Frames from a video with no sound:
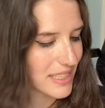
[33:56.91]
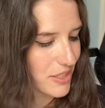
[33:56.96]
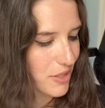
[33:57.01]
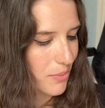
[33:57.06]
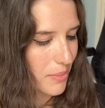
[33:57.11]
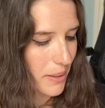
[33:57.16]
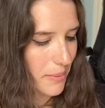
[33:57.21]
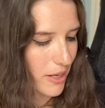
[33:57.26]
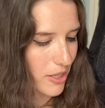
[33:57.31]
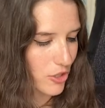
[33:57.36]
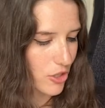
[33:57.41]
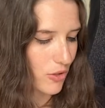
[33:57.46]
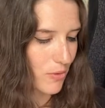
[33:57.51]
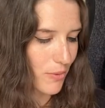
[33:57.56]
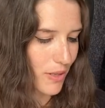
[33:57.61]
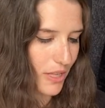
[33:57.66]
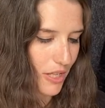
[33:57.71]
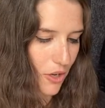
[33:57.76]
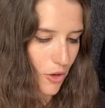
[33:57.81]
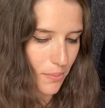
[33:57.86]
so maybe I shouldn't
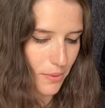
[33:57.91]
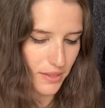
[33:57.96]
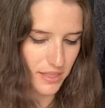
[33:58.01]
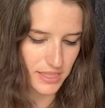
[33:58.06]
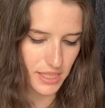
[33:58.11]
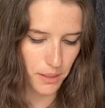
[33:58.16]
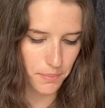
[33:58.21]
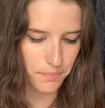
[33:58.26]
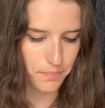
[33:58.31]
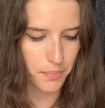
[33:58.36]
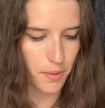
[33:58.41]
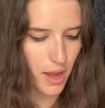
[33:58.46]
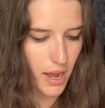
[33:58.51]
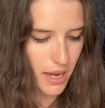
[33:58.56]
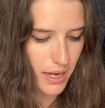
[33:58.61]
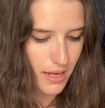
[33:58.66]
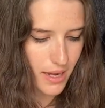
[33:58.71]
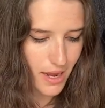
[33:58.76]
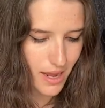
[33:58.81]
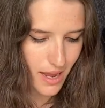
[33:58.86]
really open this up,
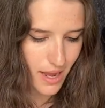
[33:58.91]
but